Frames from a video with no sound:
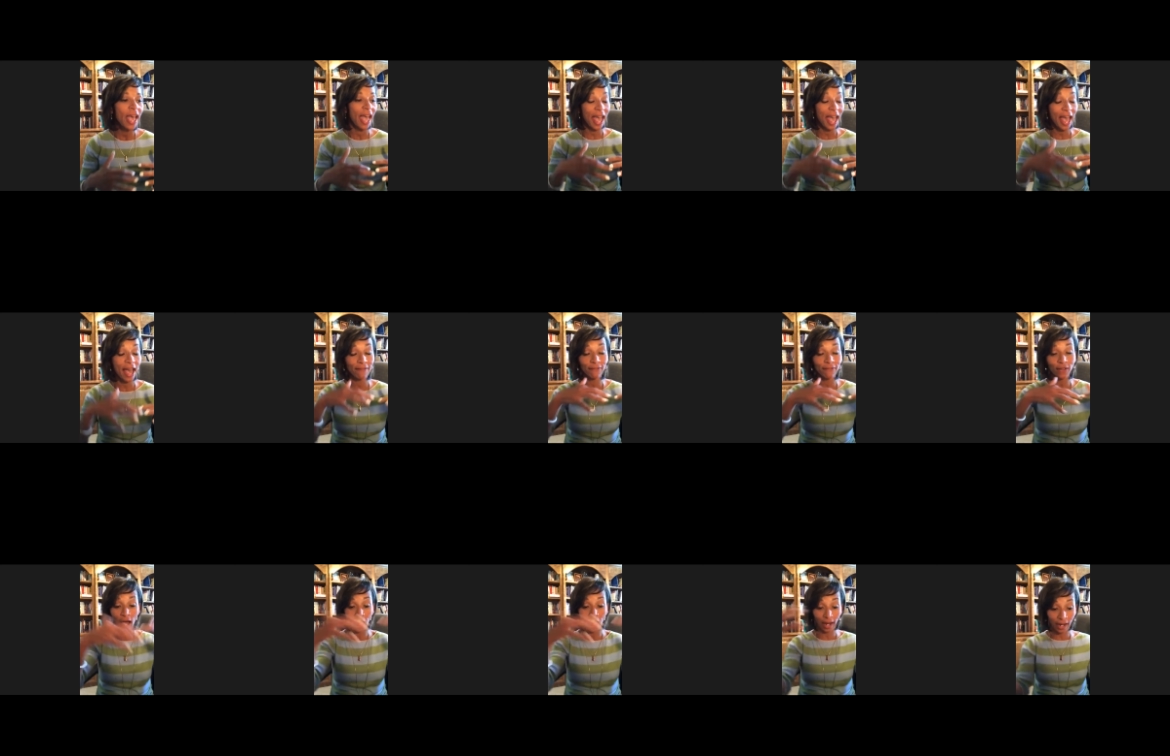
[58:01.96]
have
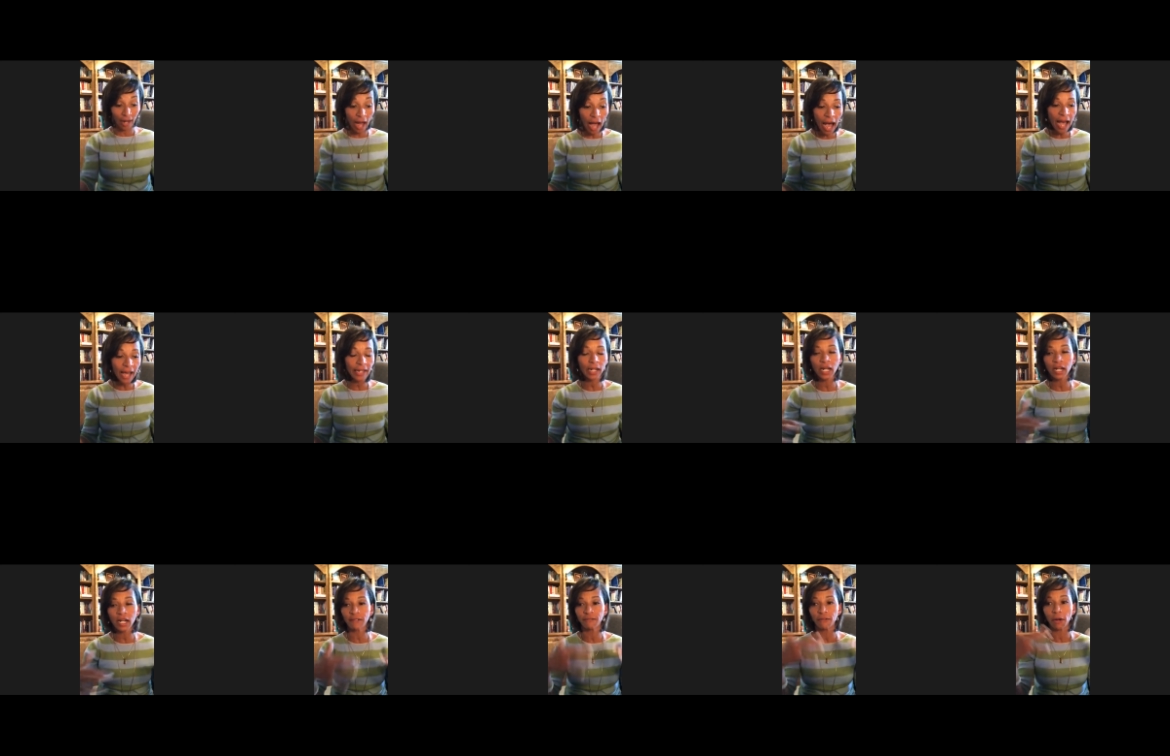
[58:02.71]
a God
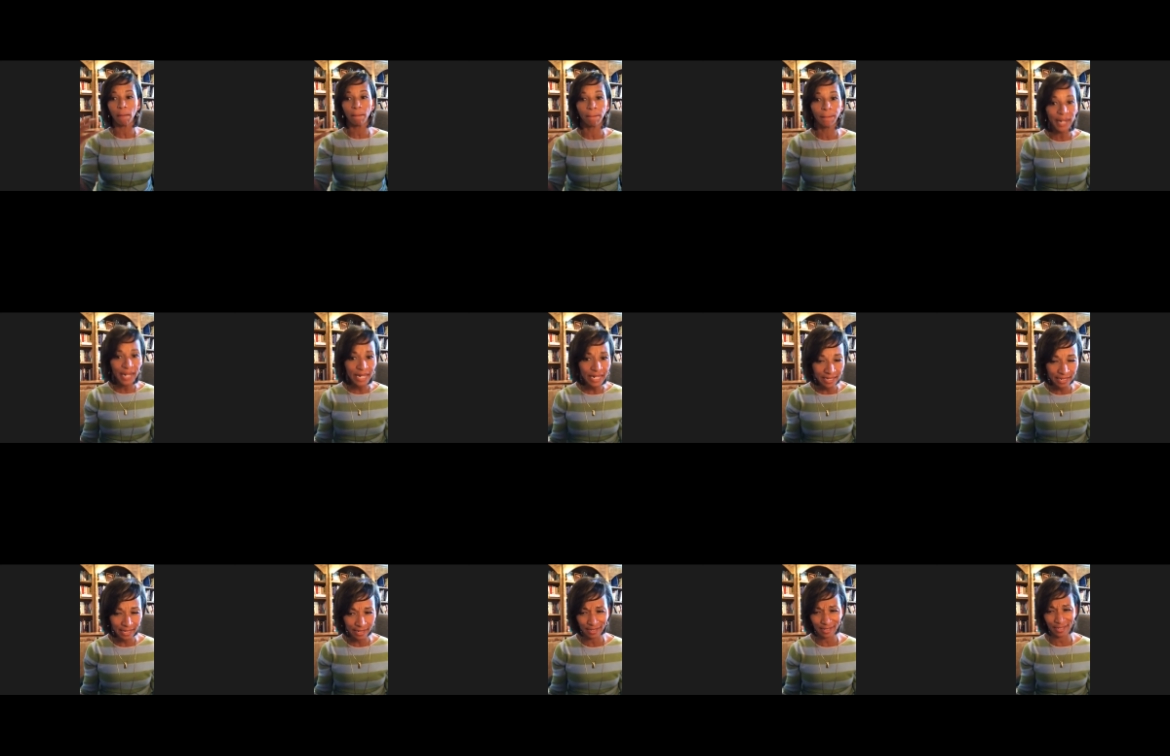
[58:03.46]
of
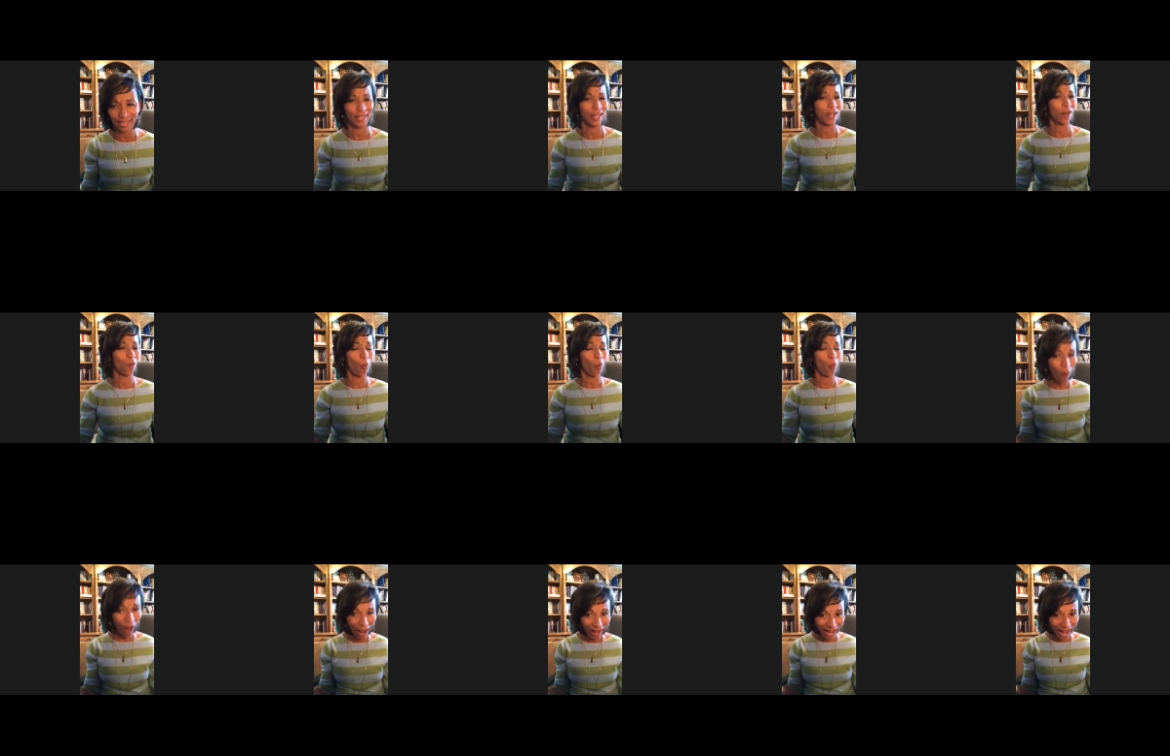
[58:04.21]
abundance, then
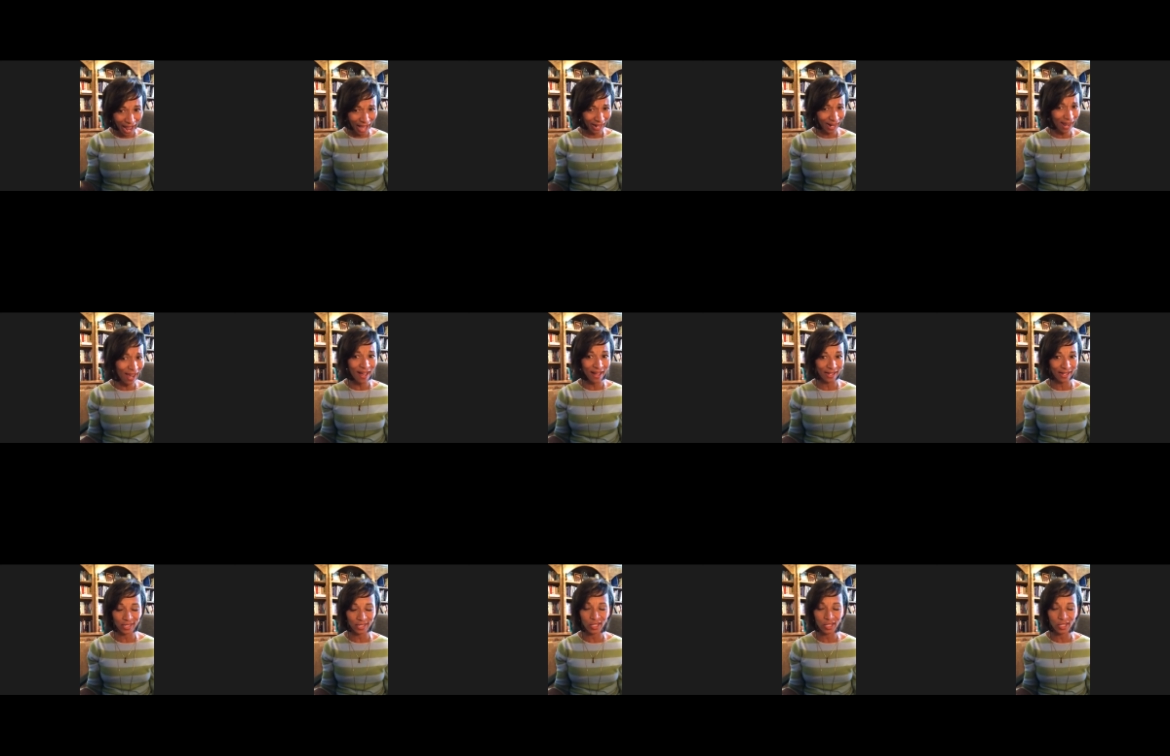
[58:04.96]
why not us?